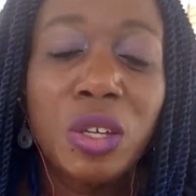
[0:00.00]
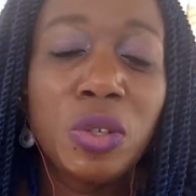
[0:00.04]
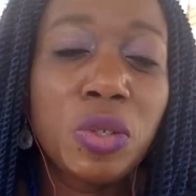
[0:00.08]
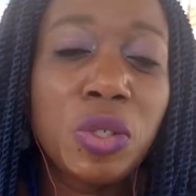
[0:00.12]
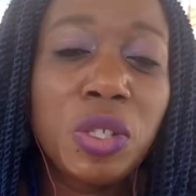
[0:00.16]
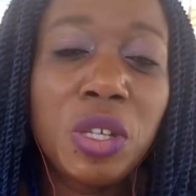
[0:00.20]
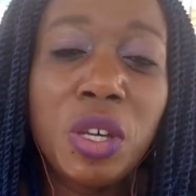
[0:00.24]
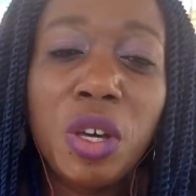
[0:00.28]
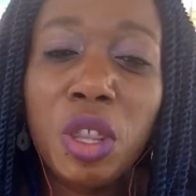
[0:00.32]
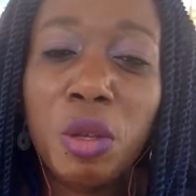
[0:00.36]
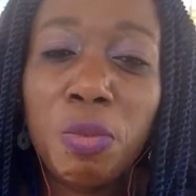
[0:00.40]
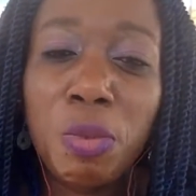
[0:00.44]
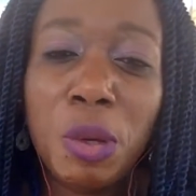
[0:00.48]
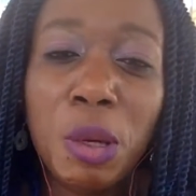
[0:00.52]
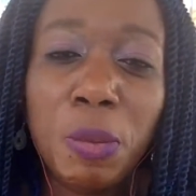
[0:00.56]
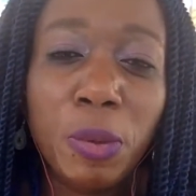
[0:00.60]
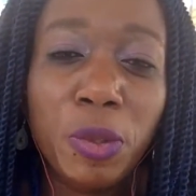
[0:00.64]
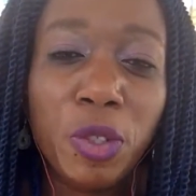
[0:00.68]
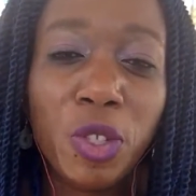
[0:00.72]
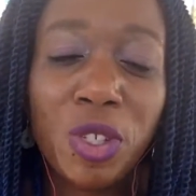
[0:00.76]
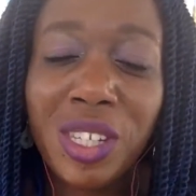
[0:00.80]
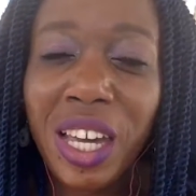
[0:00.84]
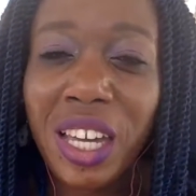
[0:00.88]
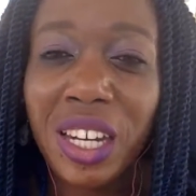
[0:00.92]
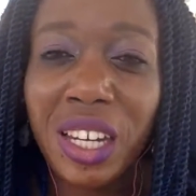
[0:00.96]
You see other
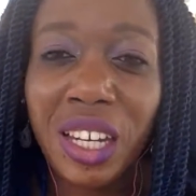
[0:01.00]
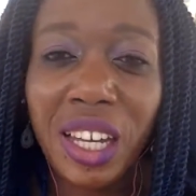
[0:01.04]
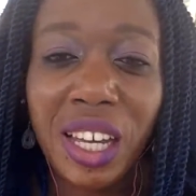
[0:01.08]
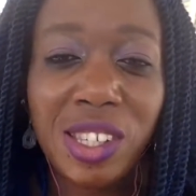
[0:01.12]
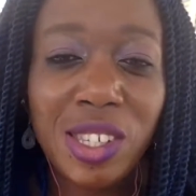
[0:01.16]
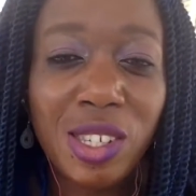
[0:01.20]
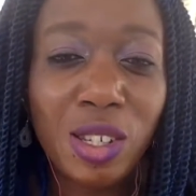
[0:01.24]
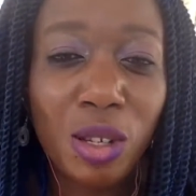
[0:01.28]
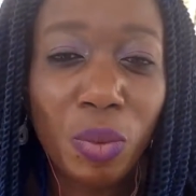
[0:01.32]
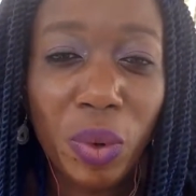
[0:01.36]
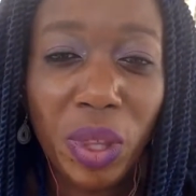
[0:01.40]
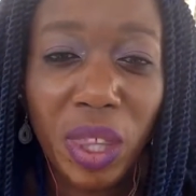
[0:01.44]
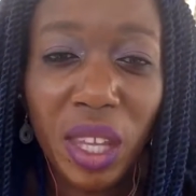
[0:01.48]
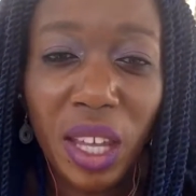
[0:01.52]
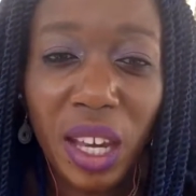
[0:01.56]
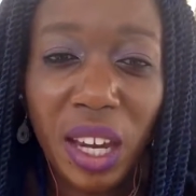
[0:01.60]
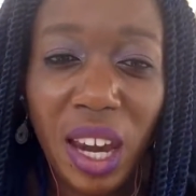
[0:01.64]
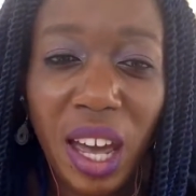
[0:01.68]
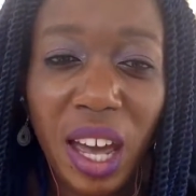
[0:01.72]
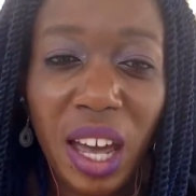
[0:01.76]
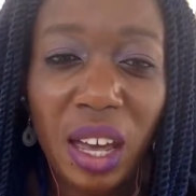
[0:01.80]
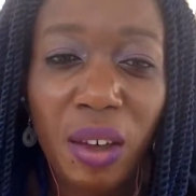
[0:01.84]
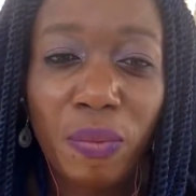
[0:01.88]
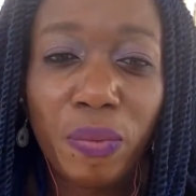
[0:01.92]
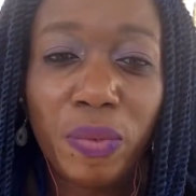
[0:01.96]
people just kind of getting on with their
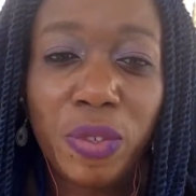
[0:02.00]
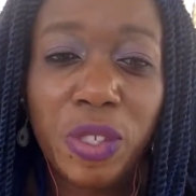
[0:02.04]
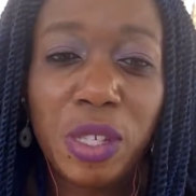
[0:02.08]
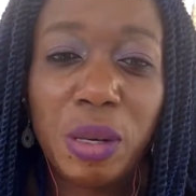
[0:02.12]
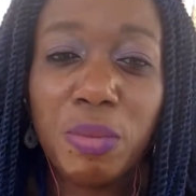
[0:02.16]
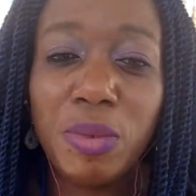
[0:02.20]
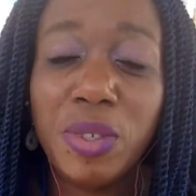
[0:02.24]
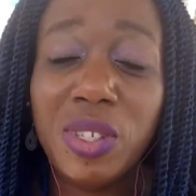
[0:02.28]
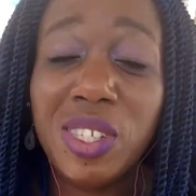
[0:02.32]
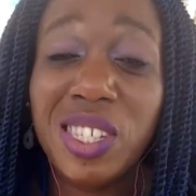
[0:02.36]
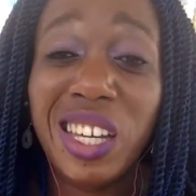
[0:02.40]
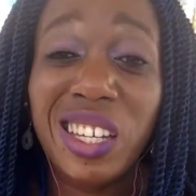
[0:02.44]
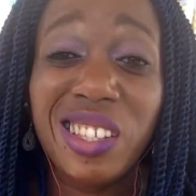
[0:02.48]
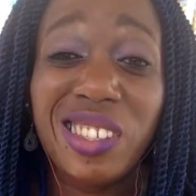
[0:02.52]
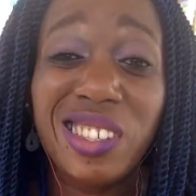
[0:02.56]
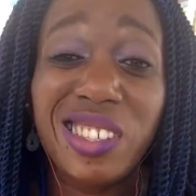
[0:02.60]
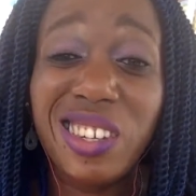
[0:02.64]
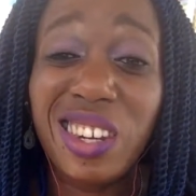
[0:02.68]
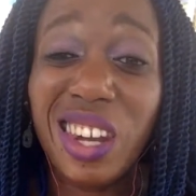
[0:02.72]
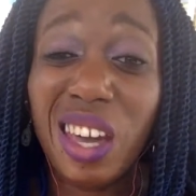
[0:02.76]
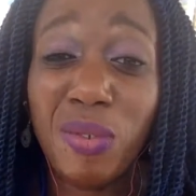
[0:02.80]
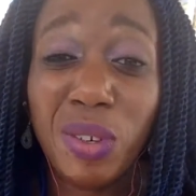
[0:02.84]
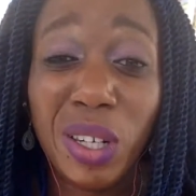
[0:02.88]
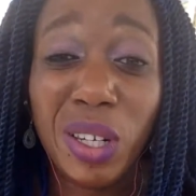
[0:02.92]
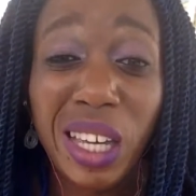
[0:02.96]
life, some resigned
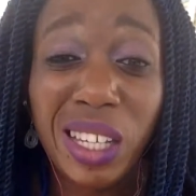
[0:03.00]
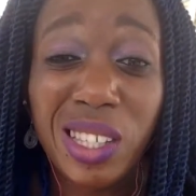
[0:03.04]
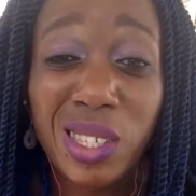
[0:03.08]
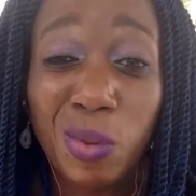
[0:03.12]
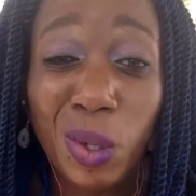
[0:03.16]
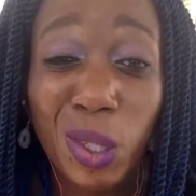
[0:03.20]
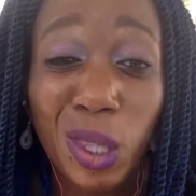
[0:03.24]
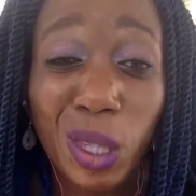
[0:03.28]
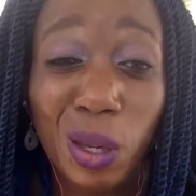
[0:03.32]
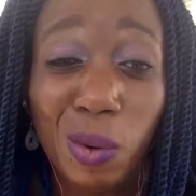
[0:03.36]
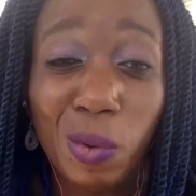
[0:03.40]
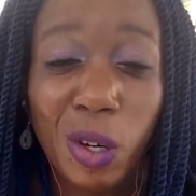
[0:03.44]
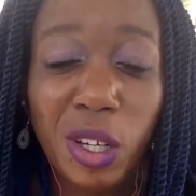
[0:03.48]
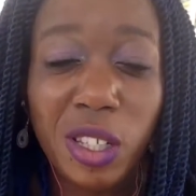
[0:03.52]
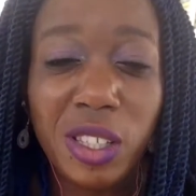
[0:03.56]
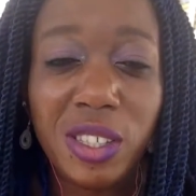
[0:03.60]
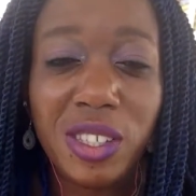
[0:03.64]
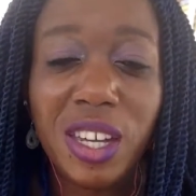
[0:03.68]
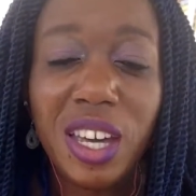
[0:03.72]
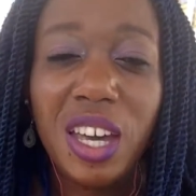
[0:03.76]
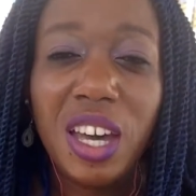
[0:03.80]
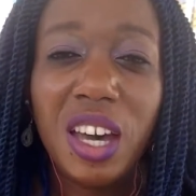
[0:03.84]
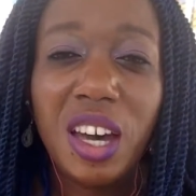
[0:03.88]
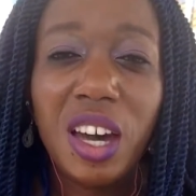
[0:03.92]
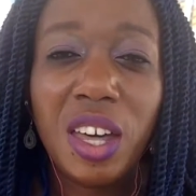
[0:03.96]
to never getting what they
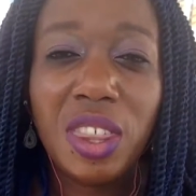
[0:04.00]
want,